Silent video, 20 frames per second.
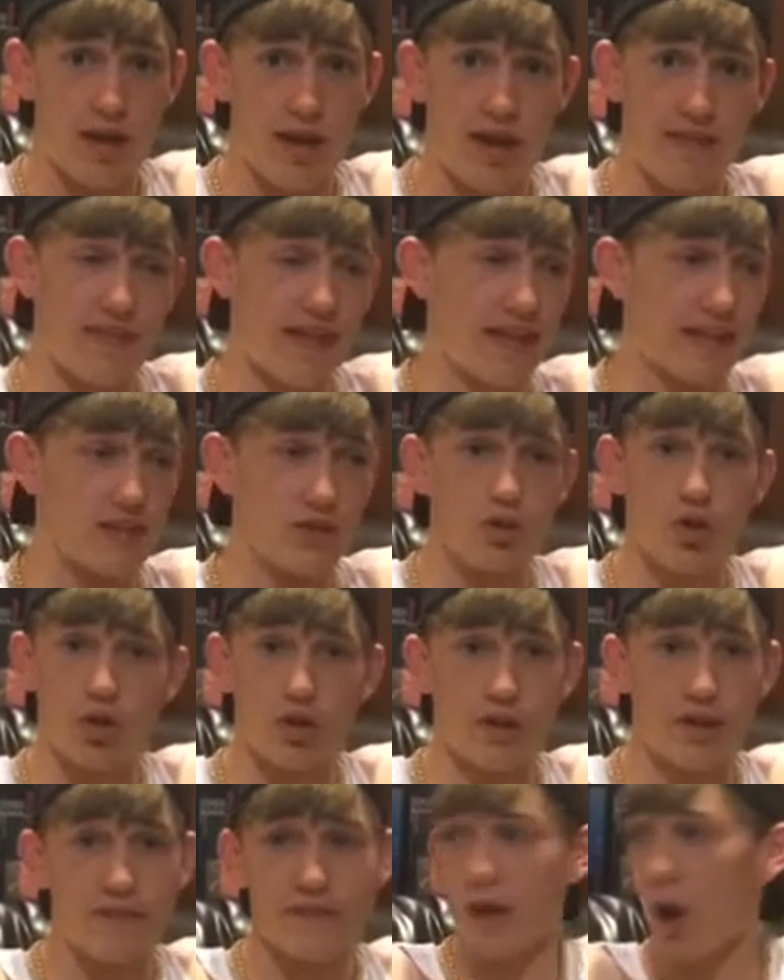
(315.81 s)
And then he's
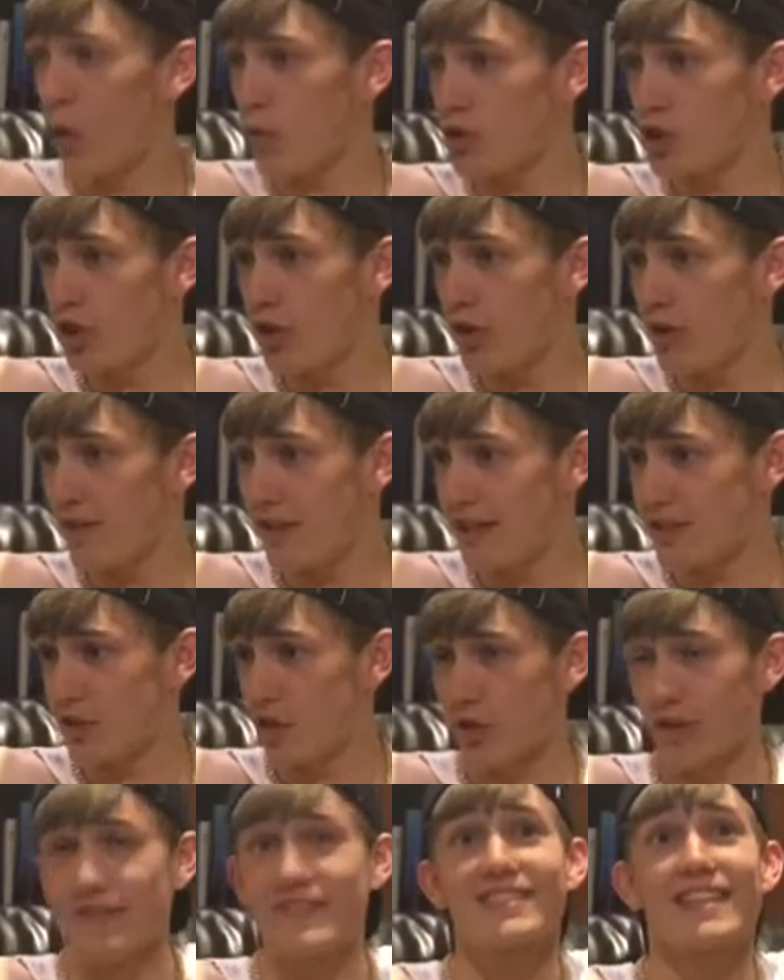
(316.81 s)
looking at the ocean, and he's
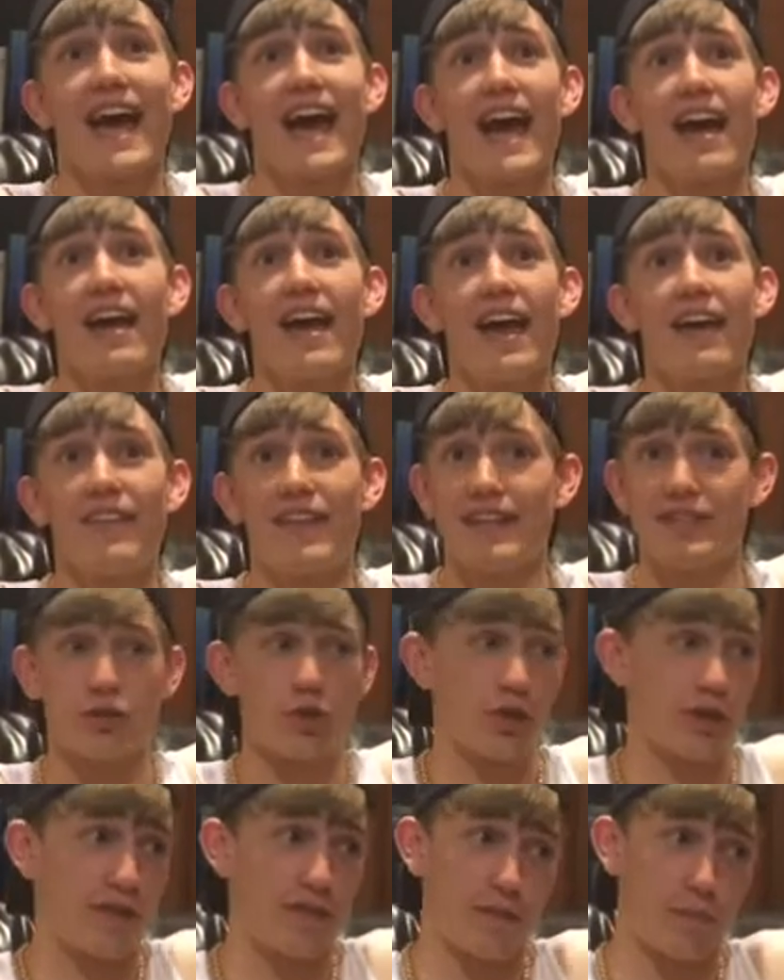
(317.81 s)
looking at the sky, and then he's
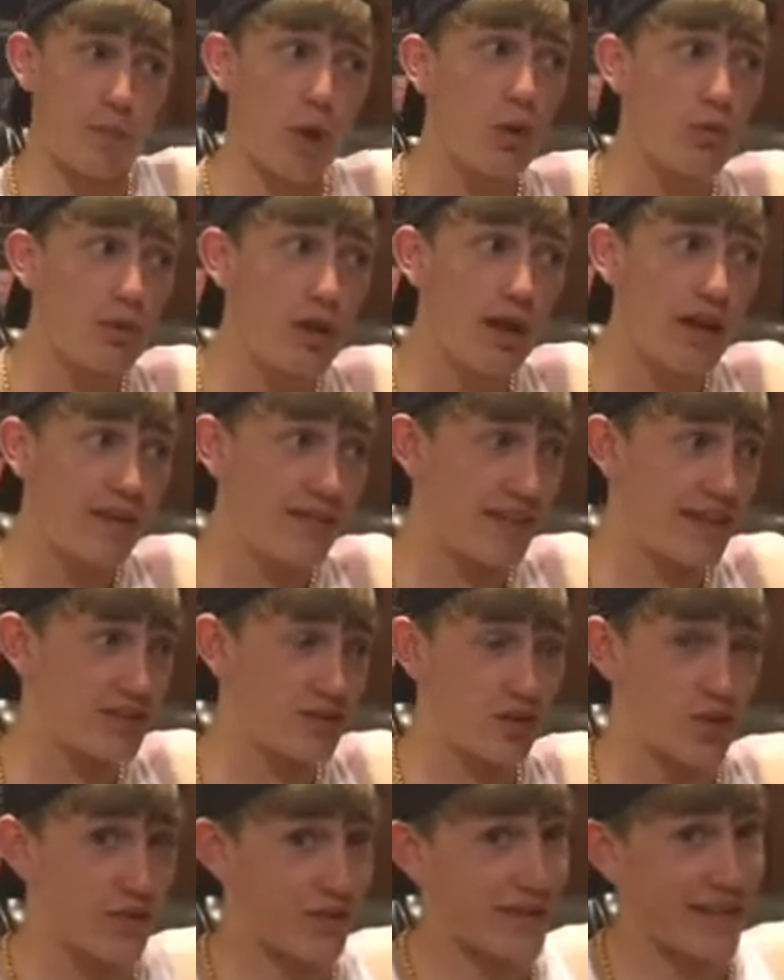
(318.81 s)
looking at the boat, and then he's
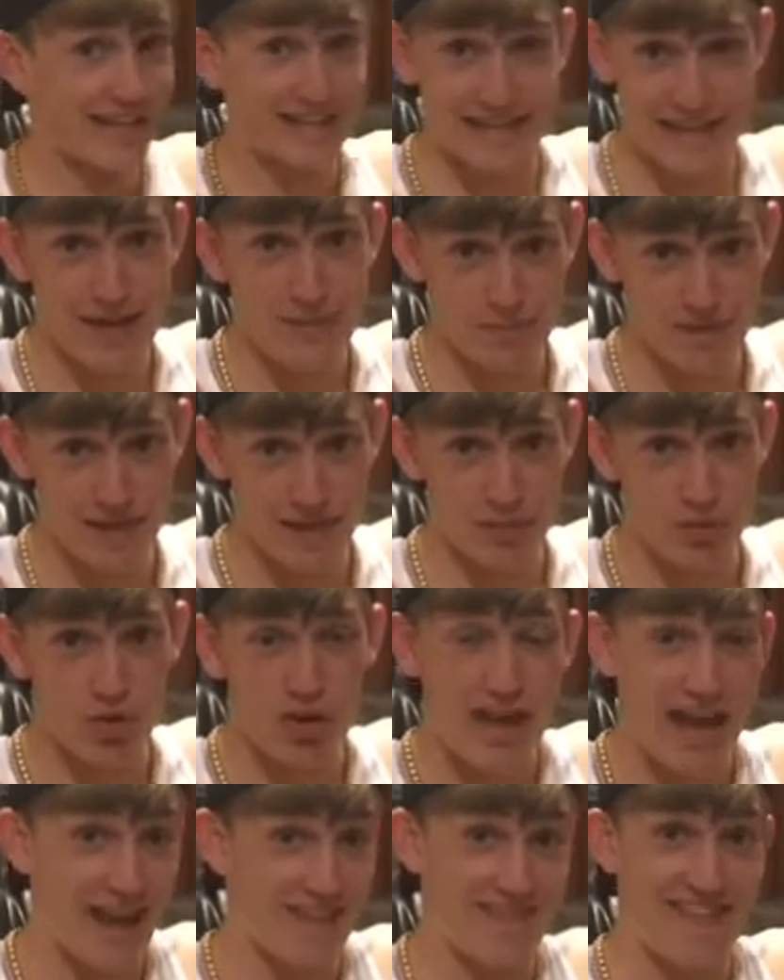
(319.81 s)
looking at the dead people,
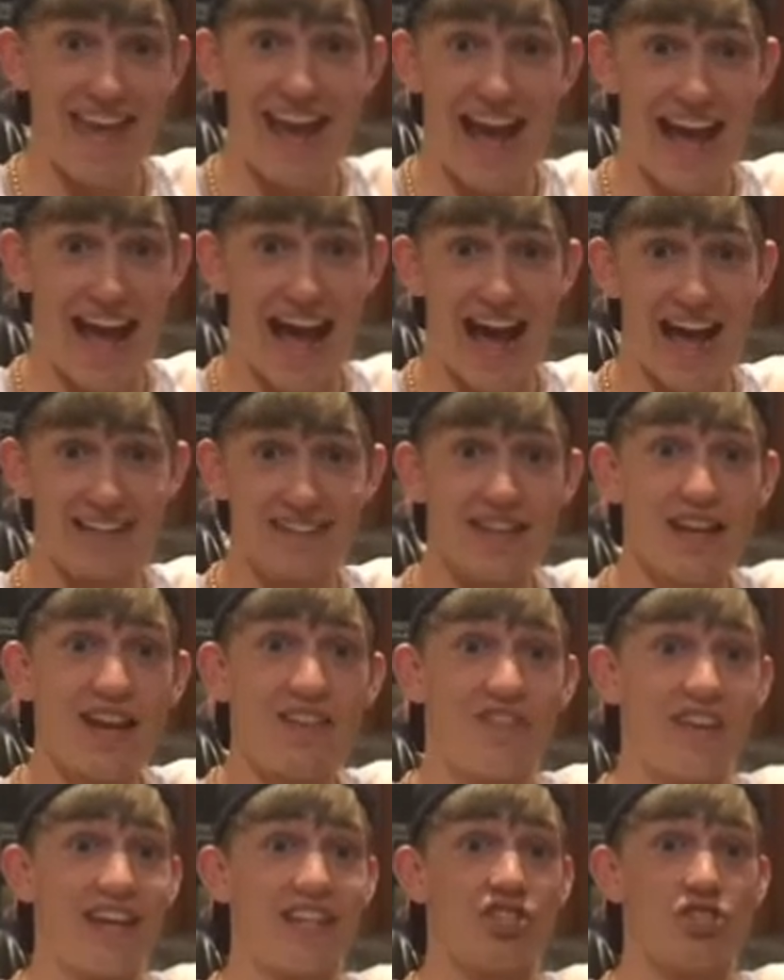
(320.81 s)
and their eyes,
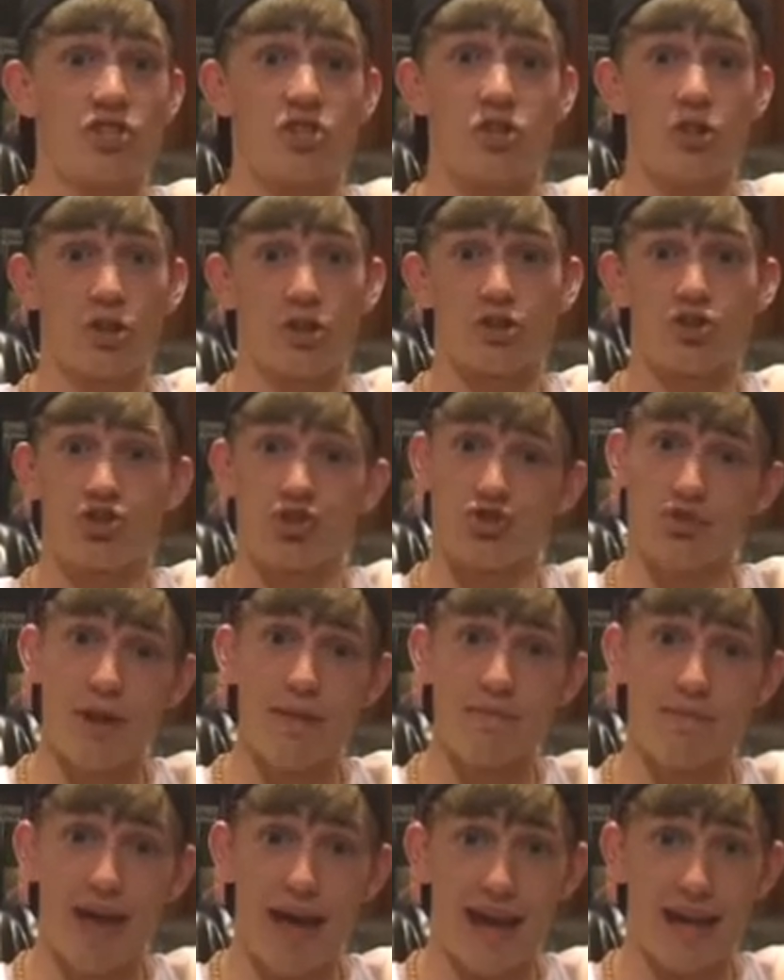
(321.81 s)
they just looking
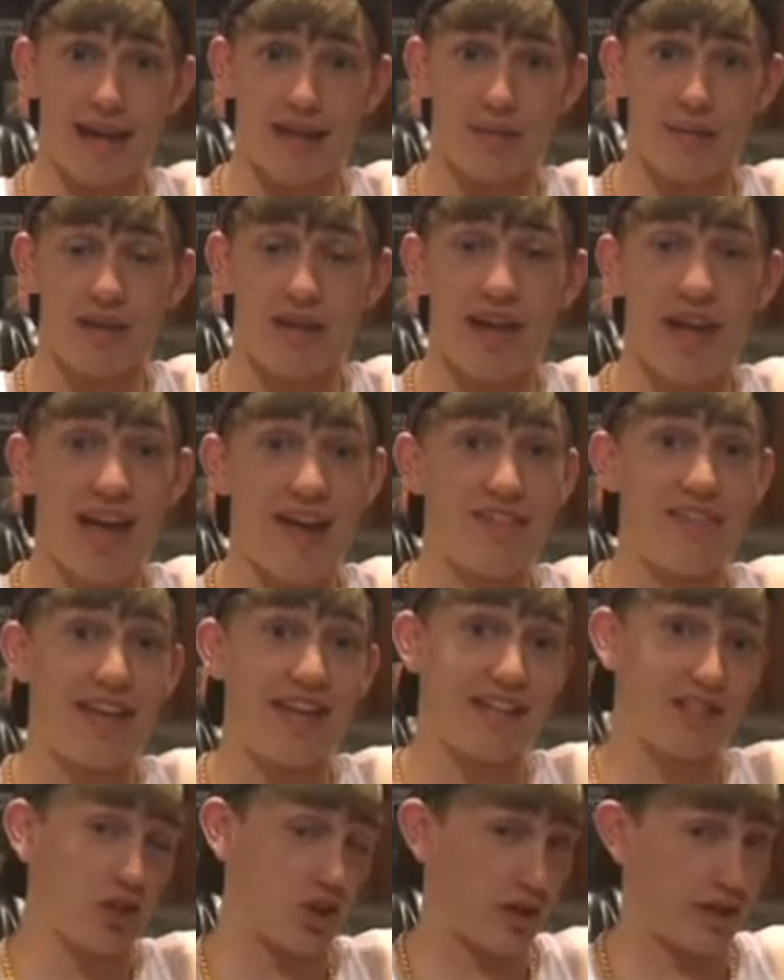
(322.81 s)
straight back at him. And then
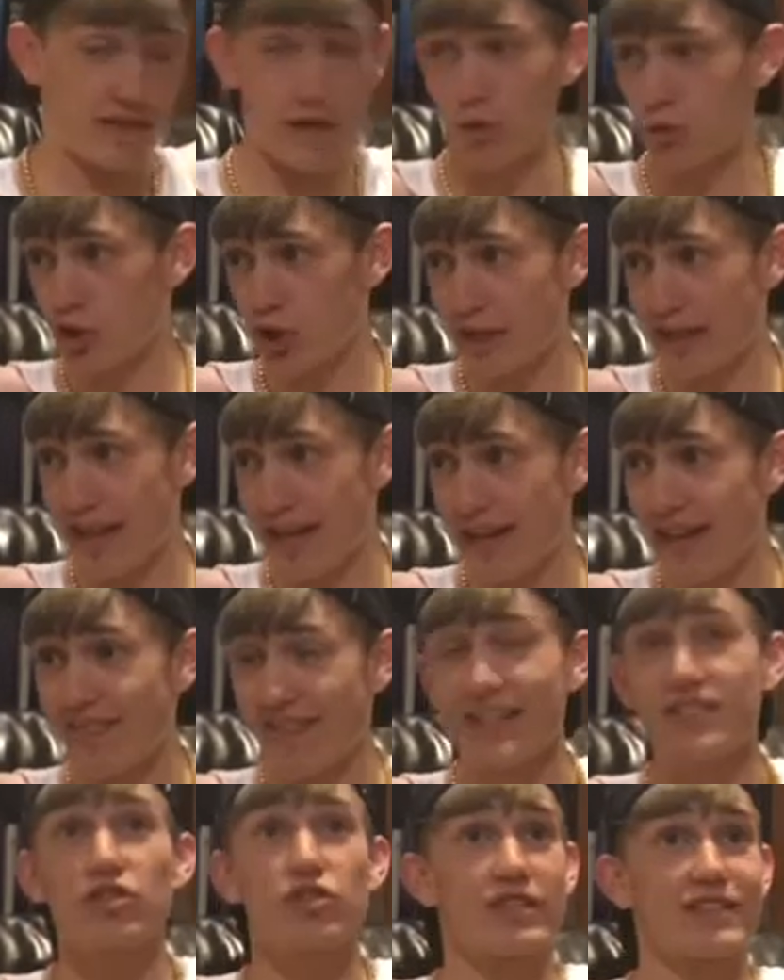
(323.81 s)
he's looking at the ocean again,
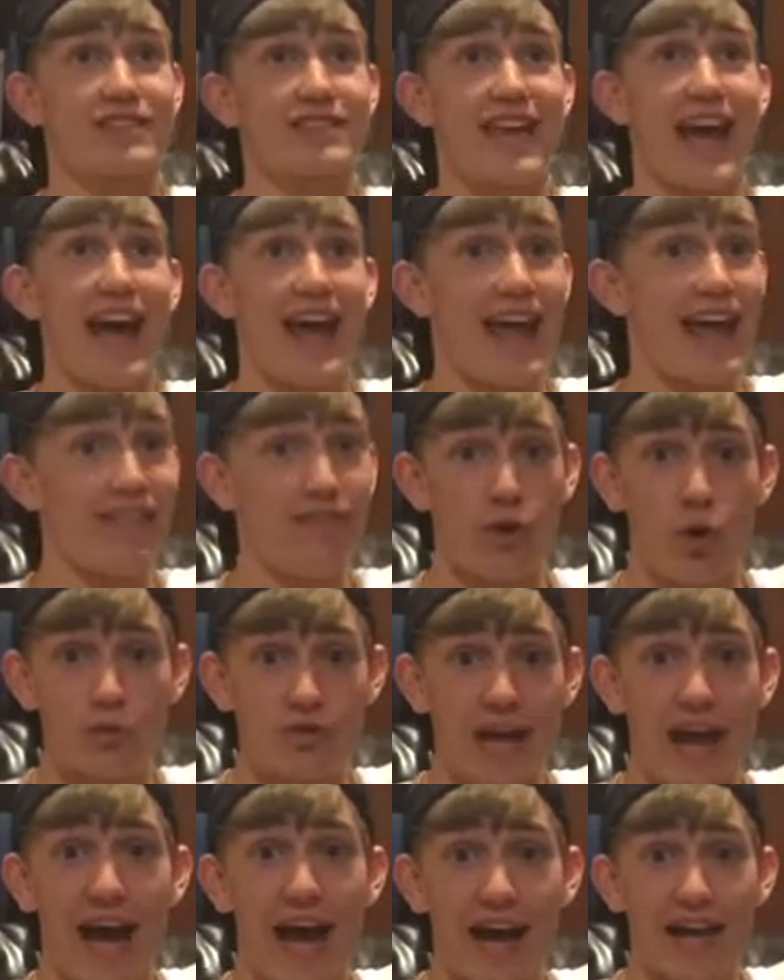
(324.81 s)
then he's looking at the sky, and
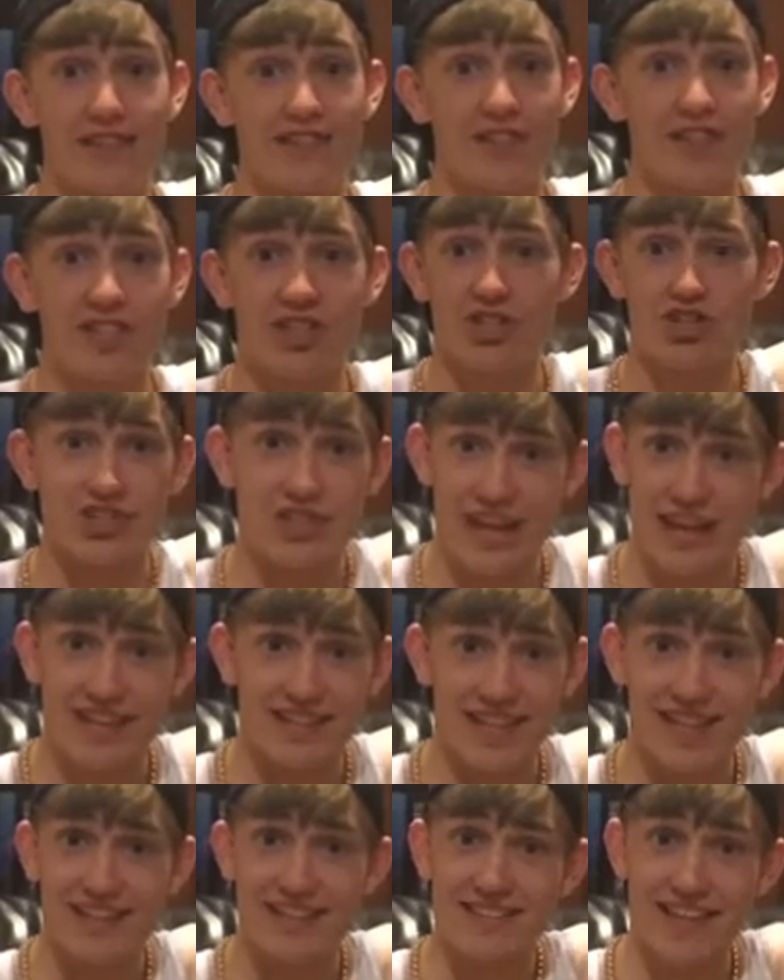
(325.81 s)
those eyes. He just can't
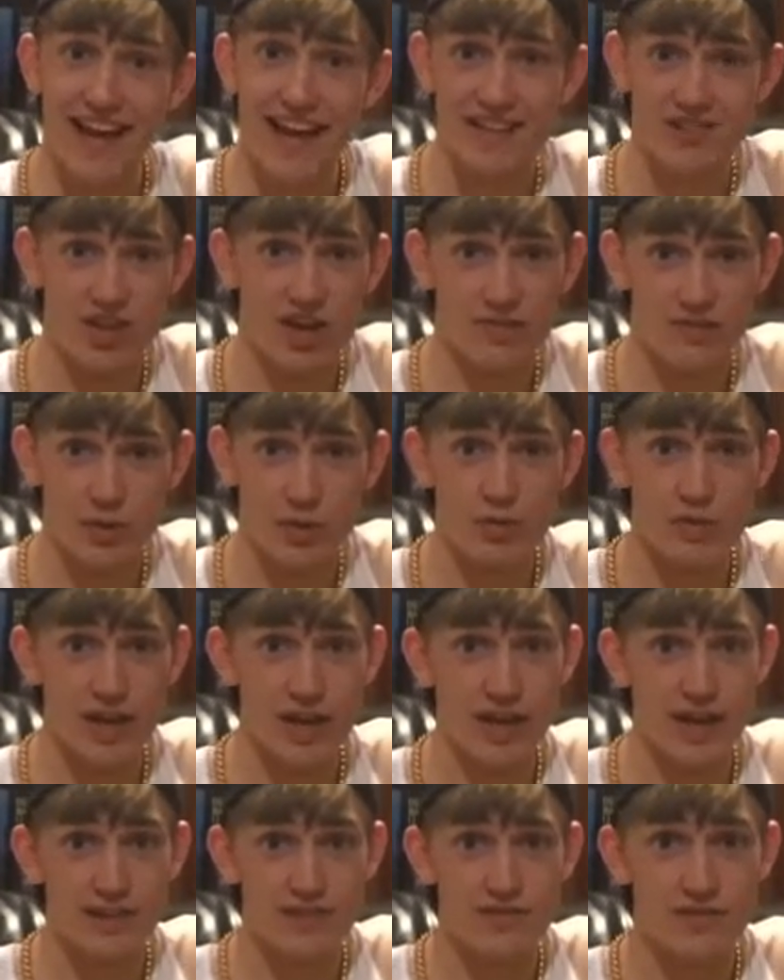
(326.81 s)
take his eyes off those
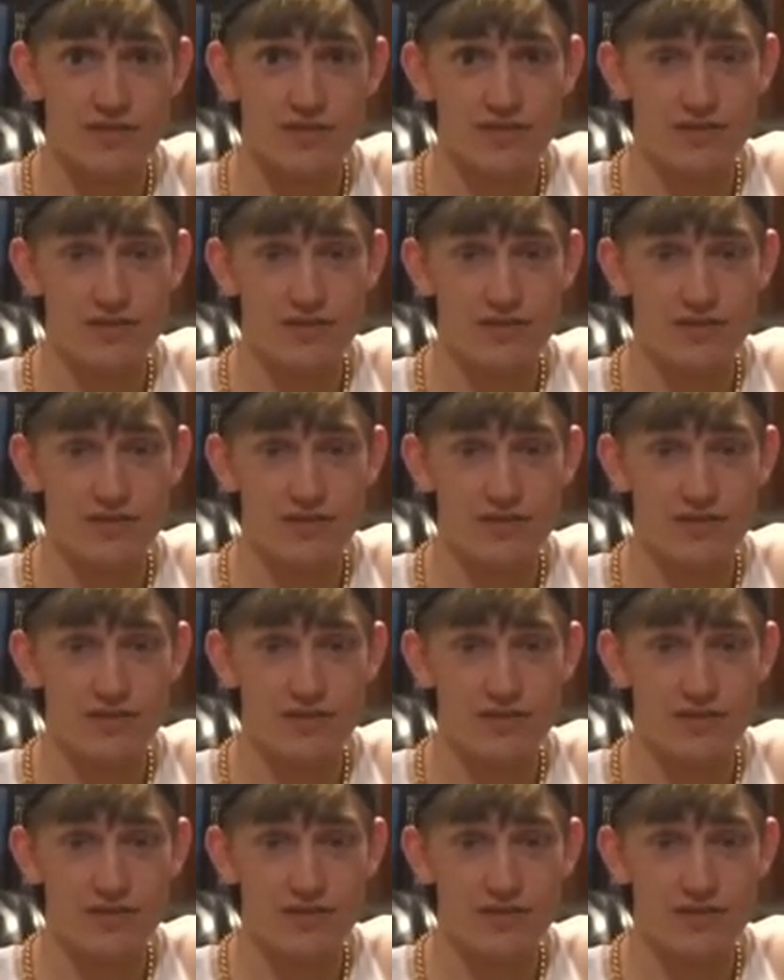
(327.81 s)
eyes.